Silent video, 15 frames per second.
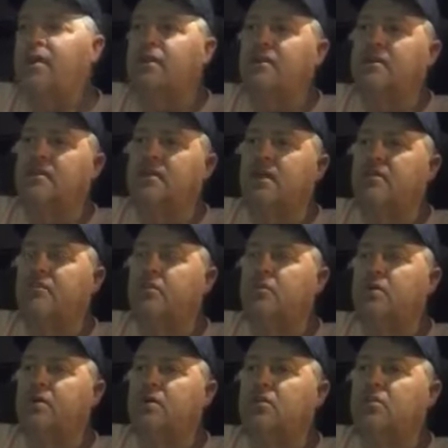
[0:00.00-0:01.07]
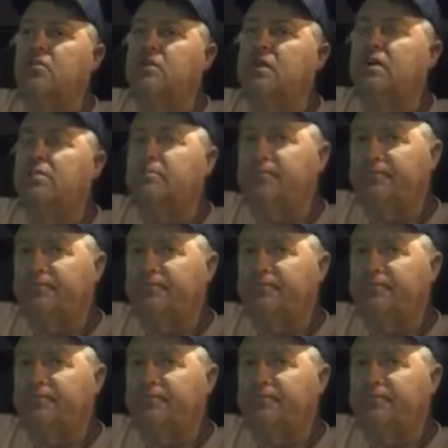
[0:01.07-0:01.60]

He didn't have a reload yet.